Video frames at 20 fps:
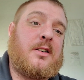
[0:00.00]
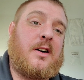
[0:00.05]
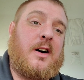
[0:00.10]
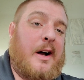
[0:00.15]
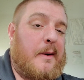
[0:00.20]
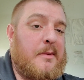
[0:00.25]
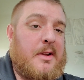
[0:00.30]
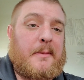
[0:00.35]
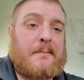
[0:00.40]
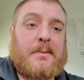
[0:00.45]

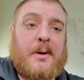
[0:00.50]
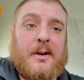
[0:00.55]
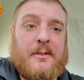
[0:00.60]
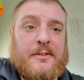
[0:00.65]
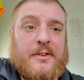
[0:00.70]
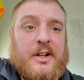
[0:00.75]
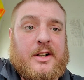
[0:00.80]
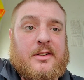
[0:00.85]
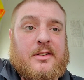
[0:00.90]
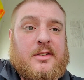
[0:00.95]
I'm not
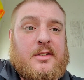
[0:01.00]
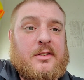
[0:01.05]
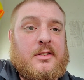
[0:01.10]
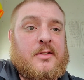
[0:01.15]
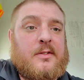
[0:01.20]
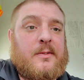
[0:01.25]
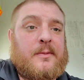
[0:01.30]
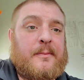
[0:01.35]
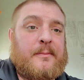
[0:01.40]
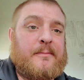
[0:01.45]
perfect,
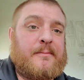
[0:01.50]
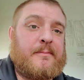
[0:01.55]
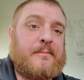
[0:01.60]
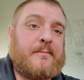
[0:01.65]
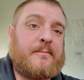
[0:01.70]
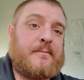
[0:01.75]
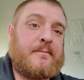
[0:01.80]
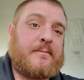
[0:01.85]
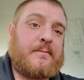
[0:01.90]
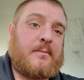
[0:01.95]

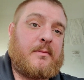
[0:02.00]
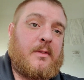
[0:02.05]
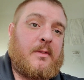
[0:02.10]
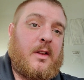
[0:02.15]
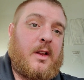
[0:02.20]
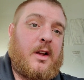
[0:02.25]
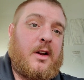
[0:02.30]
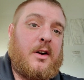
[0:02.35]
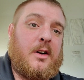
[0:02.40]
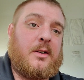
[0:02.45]

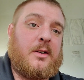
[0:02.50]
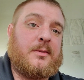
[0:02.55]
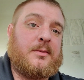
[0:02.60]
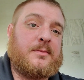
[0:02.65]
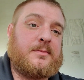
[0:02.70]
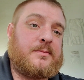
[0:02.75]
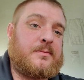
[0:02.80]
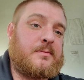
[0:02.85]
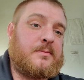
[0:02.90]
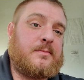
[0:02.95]
you
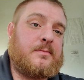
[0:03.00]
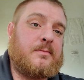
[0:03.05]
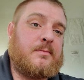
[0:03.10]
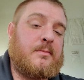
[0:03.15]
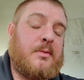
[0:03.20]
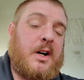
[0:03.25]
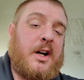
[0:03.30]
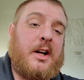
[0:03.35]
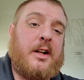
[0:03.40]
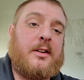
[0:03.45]
know,
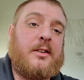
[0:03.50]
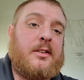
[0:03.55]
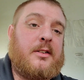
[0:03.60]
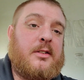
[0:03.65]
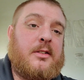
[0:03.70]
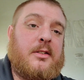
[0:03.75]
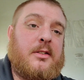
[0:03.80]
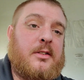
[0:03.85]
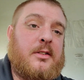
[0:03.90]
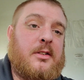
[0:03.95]
but
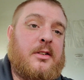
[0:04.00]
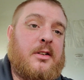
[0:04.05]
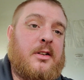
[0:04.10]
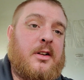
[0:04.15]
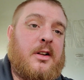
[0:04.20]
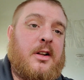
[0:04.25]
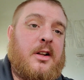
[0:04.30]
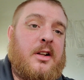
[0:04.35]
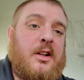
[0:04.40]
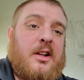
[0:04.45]

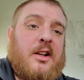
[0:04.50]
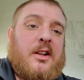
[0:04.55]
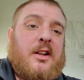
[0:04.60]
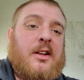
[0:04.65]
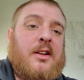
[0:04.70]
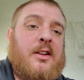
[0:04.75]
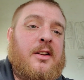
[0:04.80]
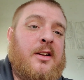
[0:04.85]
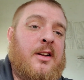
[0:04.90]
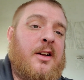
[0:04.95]

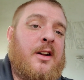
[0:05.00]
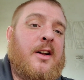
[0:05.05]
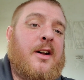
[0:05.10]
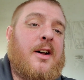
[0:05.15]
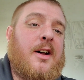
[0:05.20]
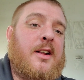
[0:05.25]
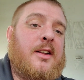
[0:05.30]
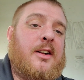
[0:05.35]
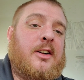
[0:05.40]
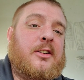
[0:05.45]

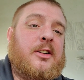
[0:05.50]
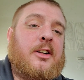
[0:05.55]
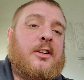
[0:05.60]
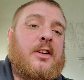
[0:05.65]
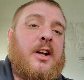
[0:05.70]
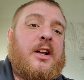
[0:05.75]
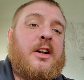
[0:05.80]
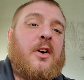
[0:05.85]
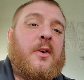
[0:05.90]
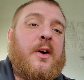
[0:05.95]
they're
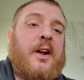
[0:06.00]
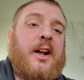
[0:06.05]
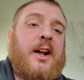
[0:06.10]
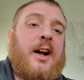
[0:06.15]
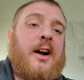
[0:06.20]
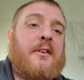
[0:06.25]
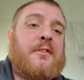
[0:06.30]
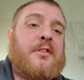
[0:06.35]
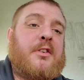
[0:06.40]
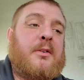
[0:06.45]
literally going
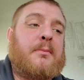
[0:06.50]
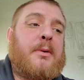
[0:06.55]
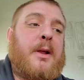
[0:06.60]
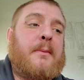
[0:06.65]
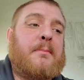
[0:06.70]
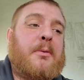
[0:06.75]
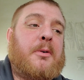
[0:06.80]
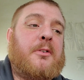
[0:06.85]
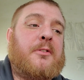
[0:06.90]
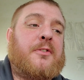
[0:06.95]
after
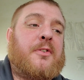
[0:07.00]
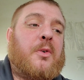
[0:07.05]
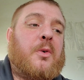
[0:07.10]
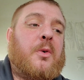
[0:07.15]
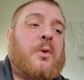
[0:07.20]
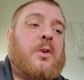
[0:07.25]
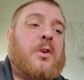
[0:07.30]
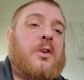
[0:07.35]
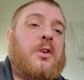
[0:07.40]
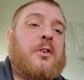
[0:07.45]
people
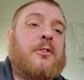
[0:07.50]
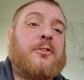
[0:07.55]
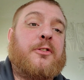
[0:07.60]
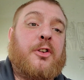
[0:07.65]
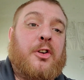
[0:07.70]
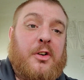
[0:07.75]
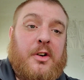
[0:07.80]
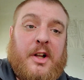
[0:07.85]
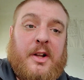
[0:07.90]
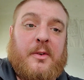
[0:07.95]
for
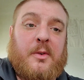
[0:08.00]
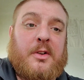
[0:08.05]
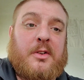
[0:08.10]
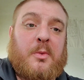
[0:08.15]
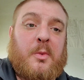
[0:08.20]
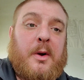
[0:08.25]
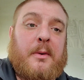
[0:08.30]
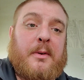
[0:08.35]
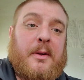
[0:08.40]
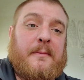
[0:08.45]
flirting with
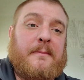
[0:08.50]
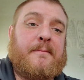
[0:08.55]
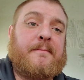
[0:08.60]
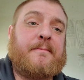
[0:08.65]
women.